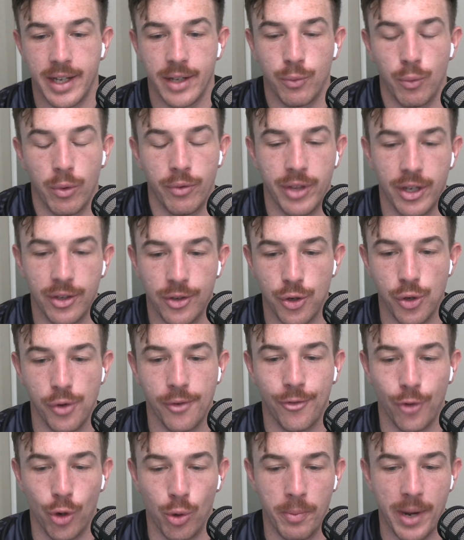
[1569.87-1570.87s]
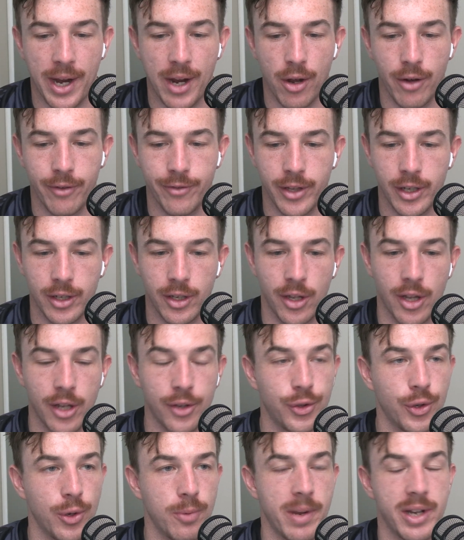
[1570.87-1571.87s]
with this new format of the
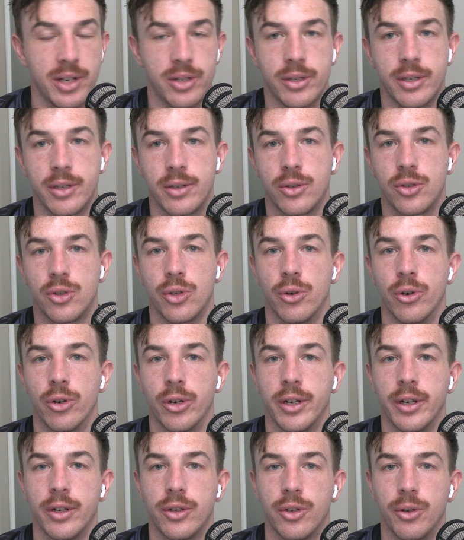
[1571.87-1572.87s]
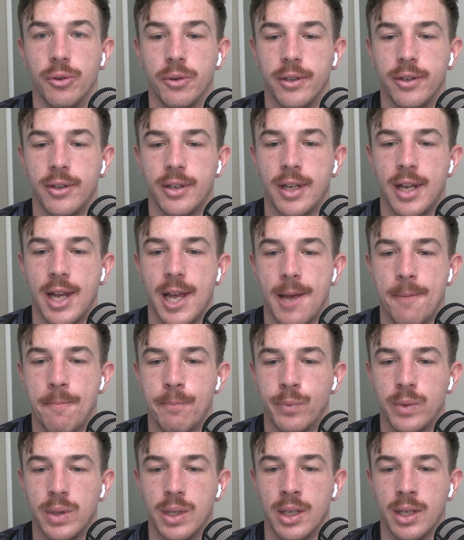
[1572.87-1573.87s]
two-match tours,
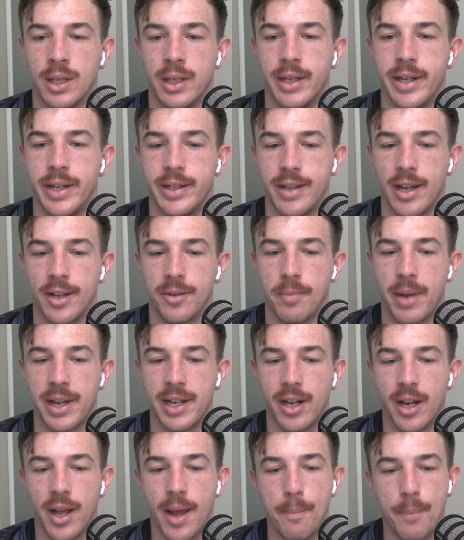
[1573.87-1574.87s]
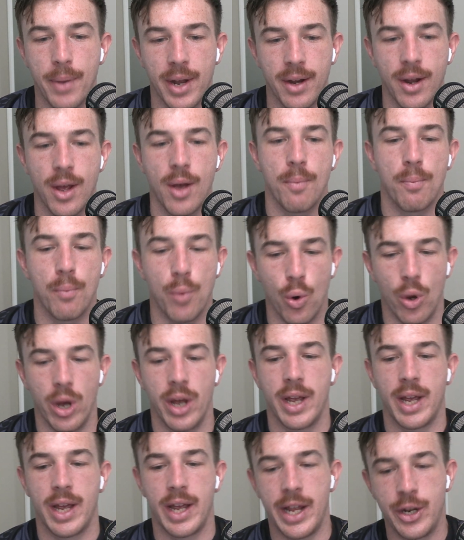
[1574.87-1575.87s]
it does make it a bit more
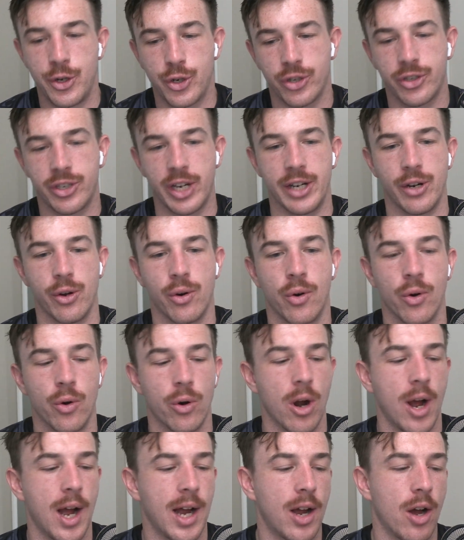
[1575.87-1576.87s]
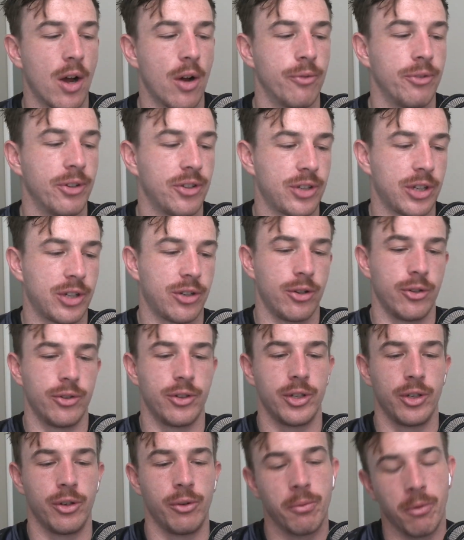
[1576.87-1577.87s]
interesting. All right, obviously,
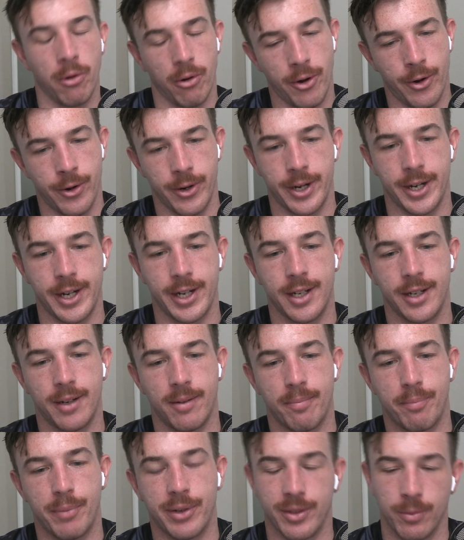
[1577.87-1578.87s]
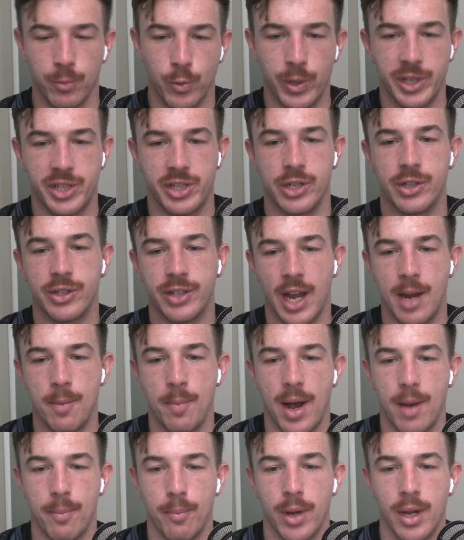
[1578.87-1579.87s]
Hughesy, you were on holiday, but some questions came
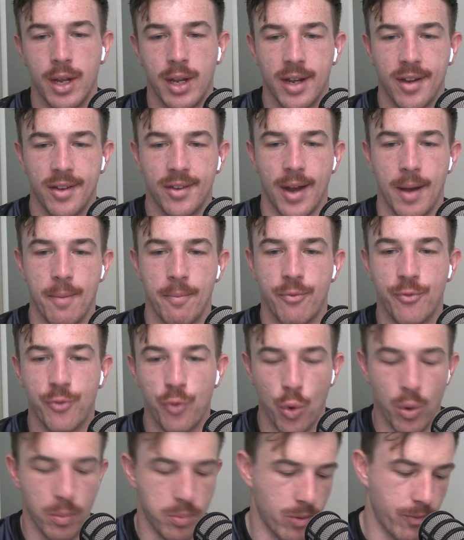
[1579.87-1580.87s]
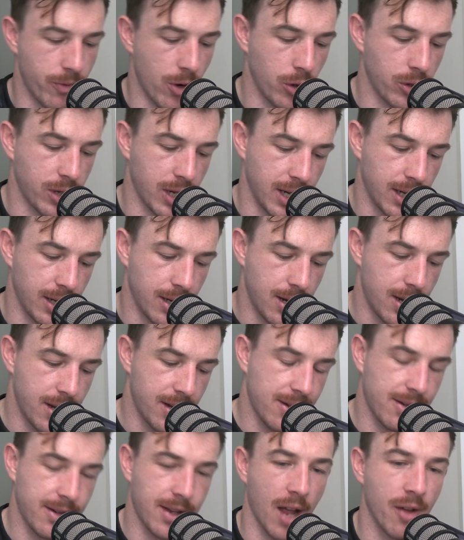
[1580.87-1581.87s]
up, some thought-provoking
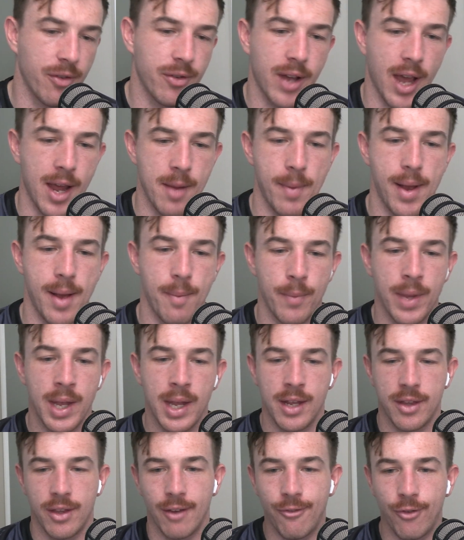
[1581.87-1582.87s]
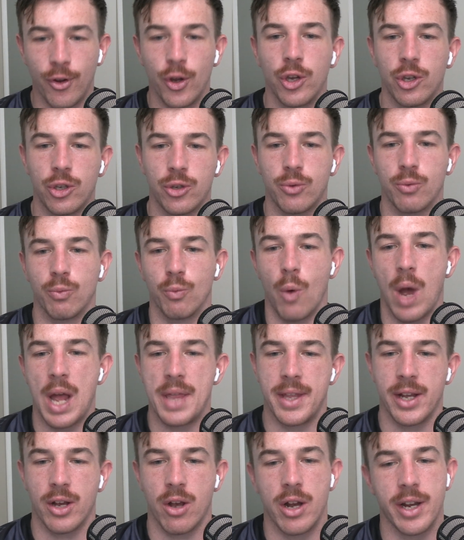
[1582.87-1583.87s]
stuff came up. The first
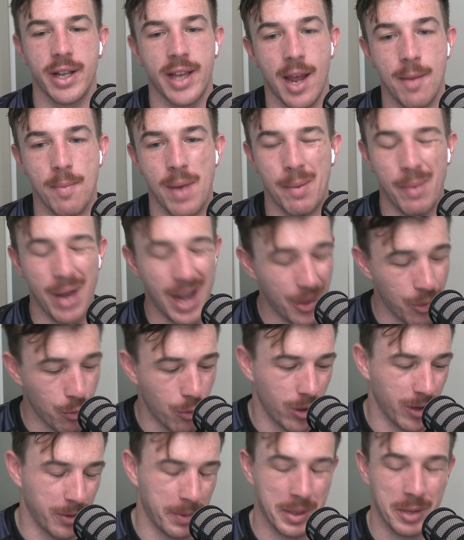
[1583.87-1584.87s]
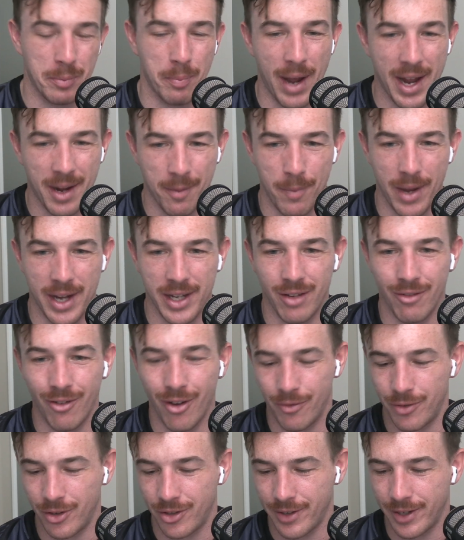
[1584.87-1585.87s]
one that kind of came up, are the Wallabies back, mate? You've
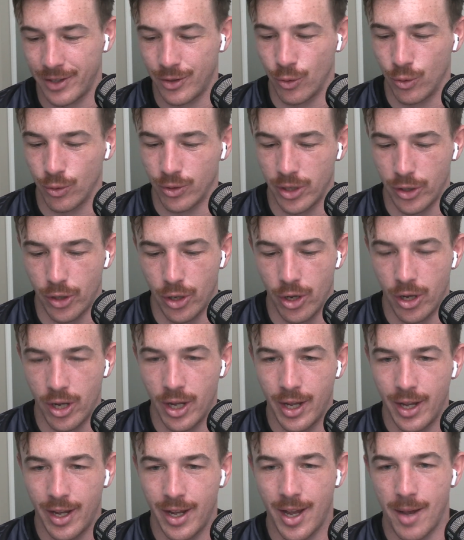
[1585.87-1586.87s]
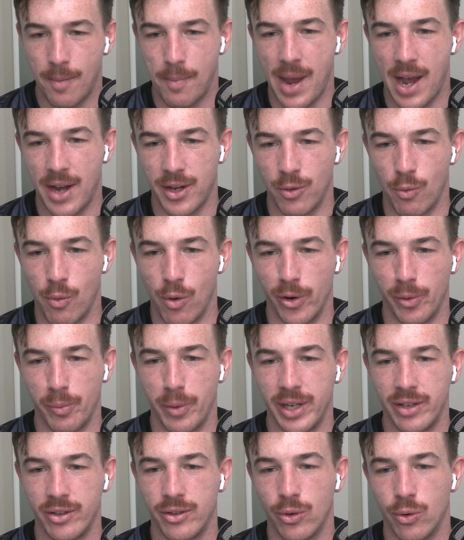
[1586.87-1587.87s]
obviously talked a lot about your
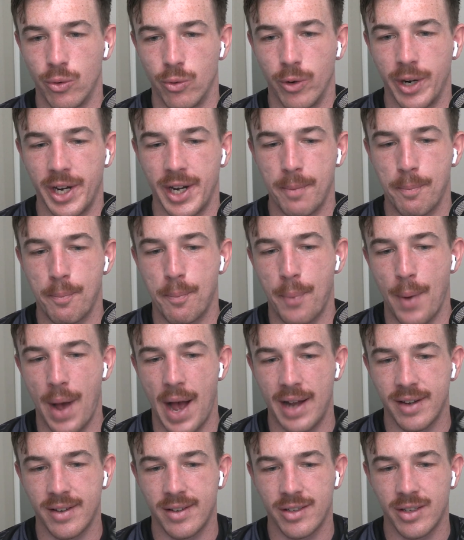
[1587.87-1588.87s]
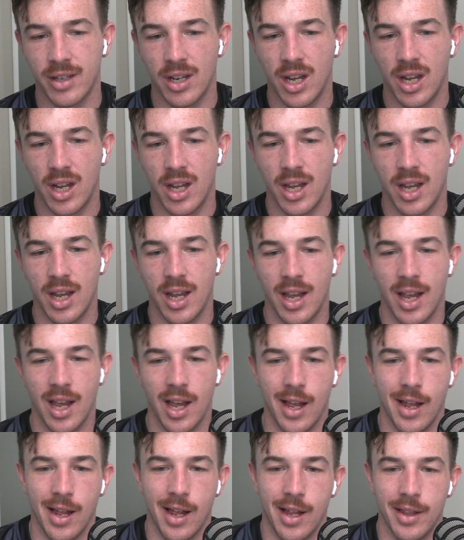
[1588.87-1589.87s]
Wallabies already, but
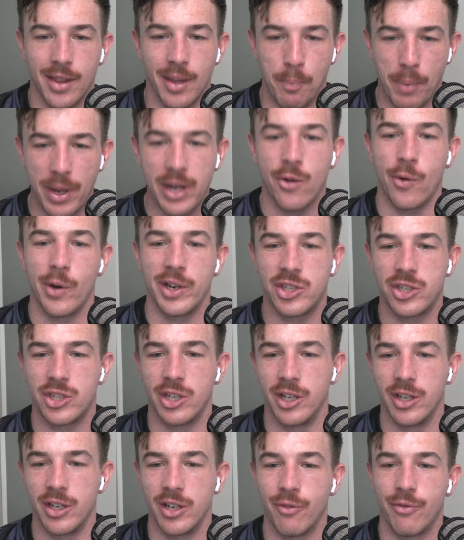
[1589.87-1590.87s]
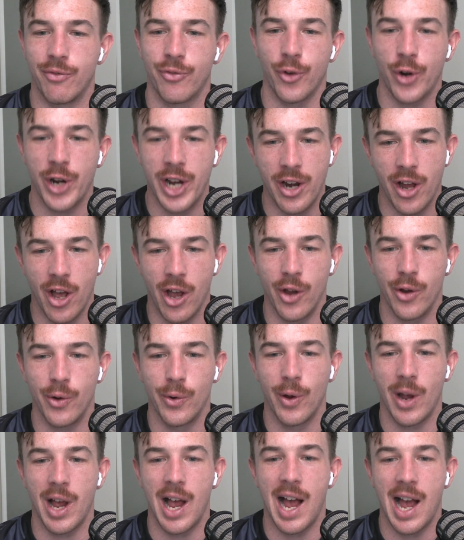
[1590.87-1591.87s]
the big question, you're
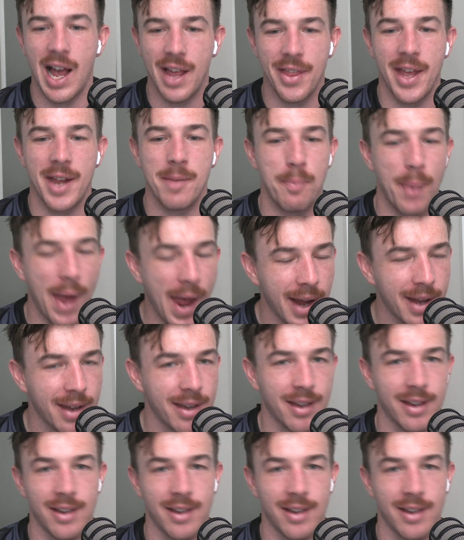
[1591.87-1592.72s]
3-0, are they back?